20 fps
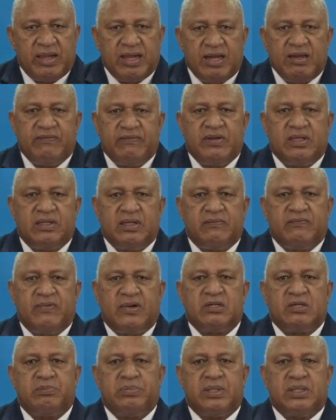elevated
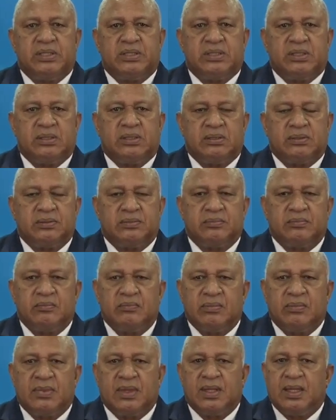vulnerability.
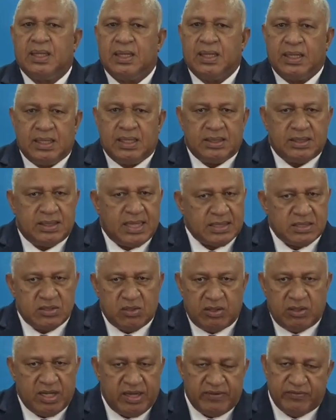It does
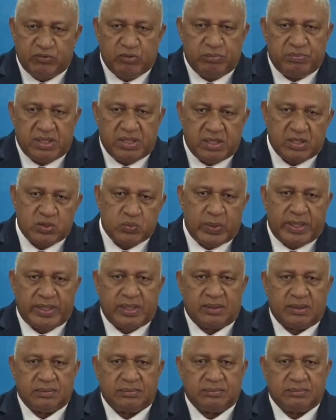not have to be this way.